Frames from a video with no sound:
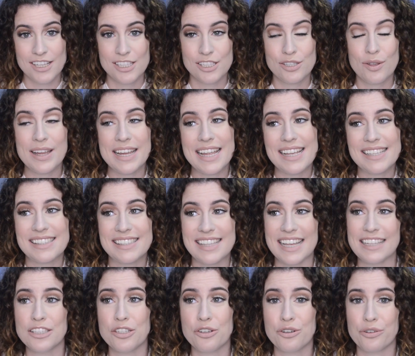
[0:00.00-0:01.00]
So I guess
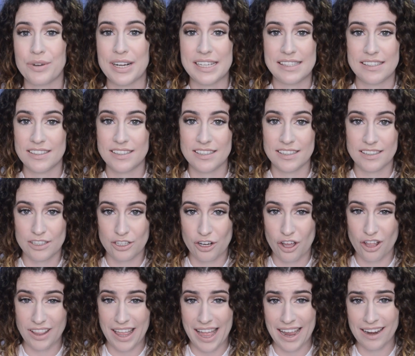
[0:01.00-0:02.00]
that's a good reason to
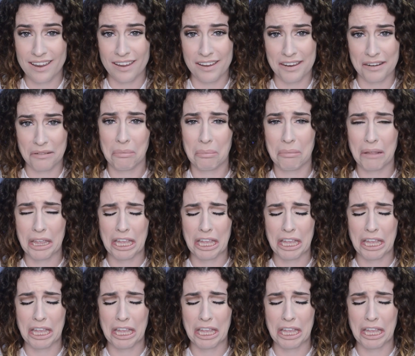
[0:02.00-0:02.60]
not like it.